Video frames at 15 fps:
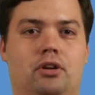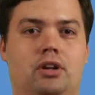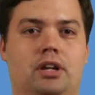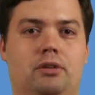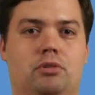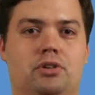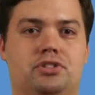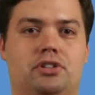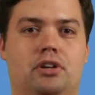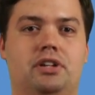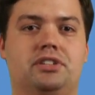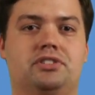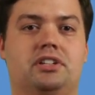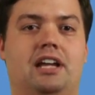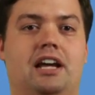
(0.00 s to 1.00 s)
early was
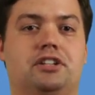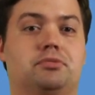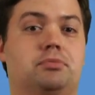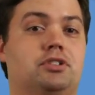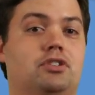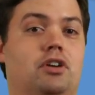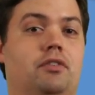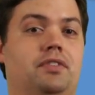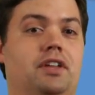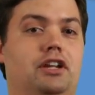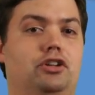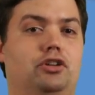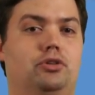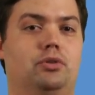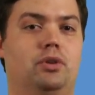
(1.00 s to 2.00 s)
Sony's announcement of
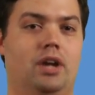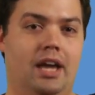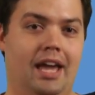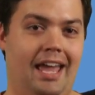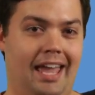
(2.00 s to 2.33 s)
their new